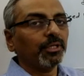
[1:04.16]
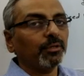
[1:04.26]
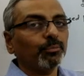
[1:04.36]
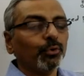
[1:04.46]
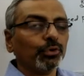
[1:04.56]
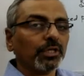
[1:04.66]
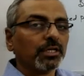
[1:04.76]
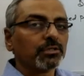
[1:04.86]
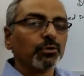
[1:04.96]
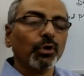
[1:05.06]
B both
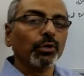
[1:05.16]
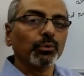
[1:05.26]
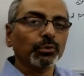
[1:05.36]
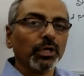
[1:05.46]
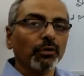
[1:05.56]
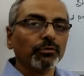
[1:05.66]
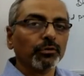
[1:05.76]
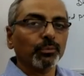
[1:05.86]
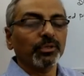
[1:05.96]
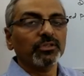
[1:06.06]
has drawn 2,000
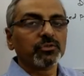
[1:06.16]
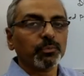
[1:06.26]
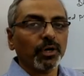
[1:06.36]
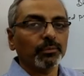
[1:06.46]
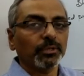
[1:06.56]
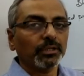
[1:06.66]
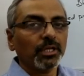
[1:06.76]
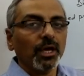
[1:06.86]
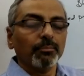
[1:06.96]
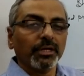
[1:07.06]
rupees per month.
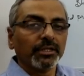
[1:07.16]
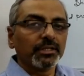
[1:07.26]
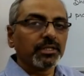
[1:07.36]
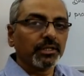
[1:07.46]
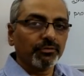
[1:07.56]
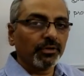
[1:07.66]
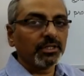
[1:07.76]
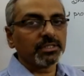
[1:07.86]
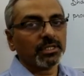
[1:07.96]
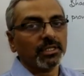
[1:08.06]
But there is a
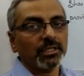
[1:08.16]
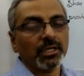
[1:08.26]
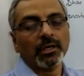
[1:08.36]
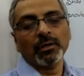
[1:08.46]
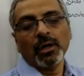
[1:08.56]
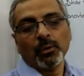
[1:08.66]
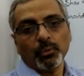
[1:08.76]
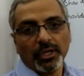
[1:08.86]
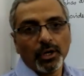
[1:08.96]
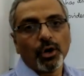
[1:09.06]
difference in the
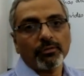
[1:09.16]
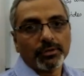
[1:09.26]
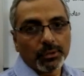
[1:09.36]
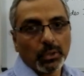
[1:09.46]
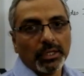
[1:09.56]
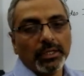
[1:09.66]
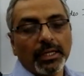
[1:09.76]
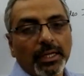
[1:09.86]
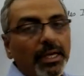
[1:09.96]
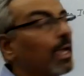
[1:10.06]
way of drawing.
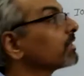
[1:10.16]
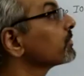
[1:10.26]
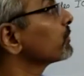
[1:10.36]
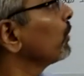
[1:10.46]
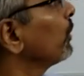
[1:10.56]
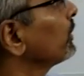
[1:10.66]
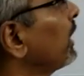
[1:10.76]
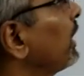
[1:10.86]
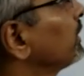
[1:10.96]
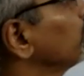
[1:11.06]
A has drawn
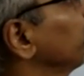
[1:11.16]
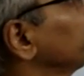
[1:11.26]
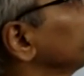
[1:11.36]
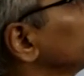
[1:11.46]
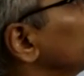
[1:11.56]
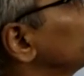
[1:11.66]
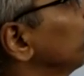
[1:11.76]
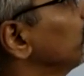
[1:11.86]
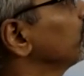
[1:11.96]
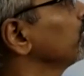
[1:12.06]
at the beginning of
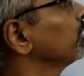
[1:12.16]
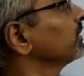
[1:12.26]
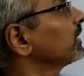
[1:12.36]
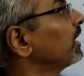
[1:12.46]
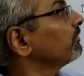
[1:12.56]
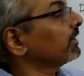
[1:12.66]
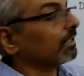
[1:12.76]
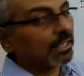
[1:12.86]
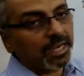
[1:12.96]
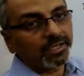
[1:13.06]
every month. I have
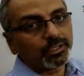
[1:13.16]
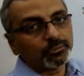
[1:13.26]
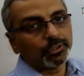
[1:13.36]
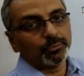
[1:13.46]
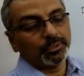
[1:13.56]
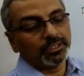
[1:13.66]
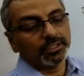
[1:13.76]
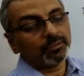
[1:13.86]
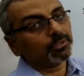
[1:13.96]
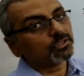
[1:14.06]
underlined the word
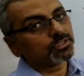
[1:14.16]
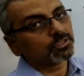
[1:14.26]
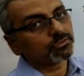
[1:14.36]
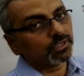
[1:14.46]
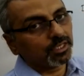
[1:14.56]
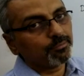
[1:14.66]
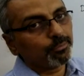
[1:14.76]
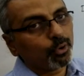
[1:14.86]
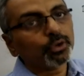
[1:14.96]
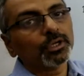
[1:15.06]
beginning because it is very
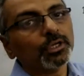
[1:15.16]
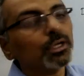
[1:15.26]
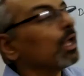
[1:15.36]
important.